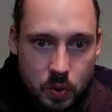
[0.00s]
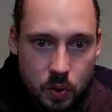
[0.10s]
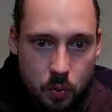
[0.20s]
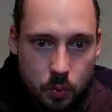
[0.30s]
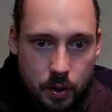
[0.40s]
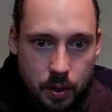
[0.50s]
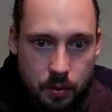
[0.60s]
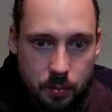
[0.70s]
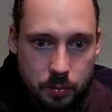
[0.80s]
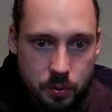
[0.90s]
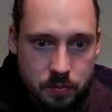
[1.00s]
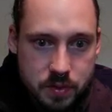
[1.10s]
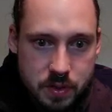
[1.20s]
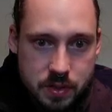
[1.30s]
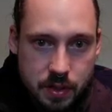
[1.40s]
what other moves
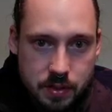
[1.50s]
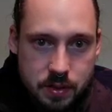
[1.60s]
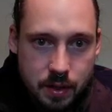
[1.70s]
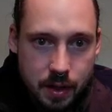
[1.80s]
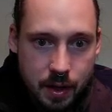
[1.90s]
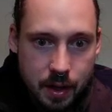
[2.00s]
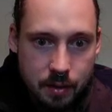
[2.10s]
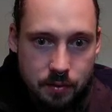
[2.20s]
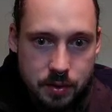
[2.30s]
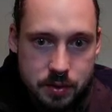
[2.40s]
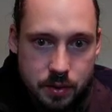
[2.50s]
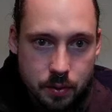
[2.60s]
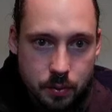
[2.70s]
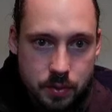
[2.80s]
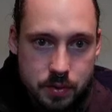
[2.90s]
this thing's gonna have. Let's
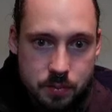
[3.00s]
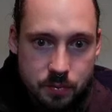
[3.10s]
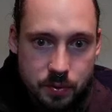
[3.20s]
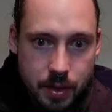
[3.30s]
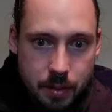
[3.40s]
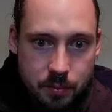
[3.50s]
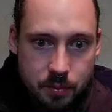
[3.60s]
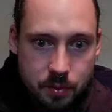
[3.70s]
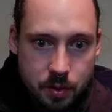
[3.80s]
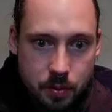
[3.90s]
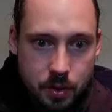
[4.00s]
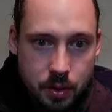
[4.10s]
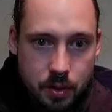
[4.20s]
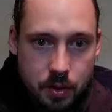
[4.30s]
go with some Flamethrower.